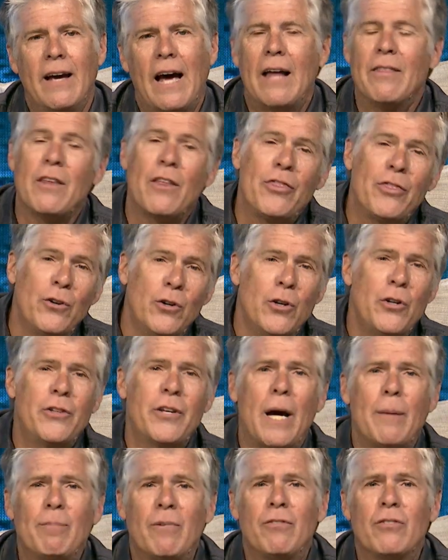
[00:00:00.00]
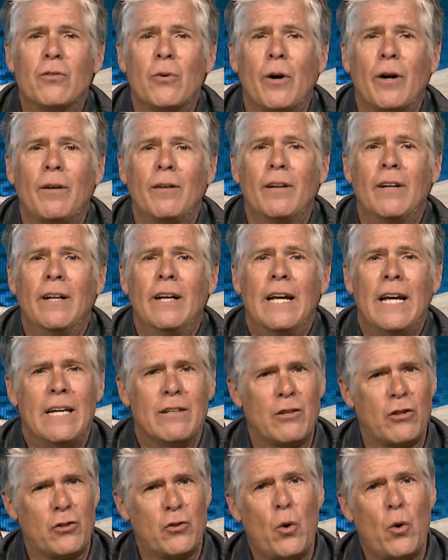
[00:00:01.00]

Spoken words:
And the third type of soil is a